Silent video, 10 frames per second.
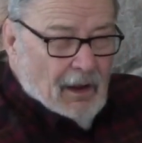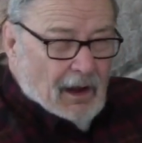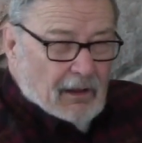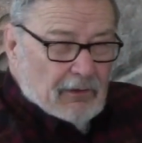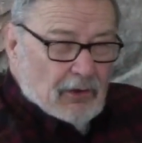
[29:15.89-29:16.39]

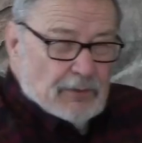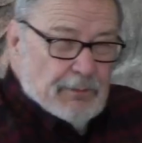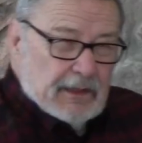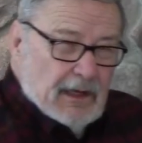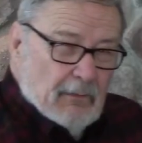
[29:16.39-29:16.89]
Although it's
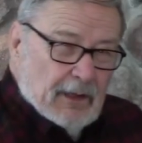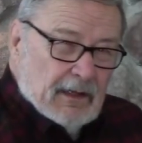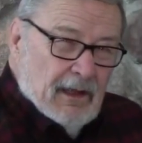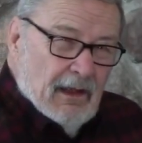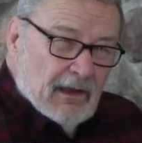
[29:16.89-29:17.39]

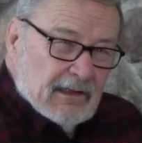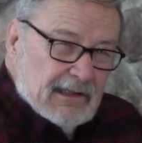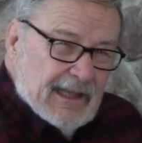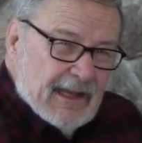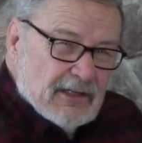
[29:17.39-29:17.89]
becoming
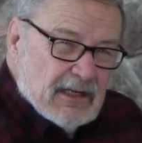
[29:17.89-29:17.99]
less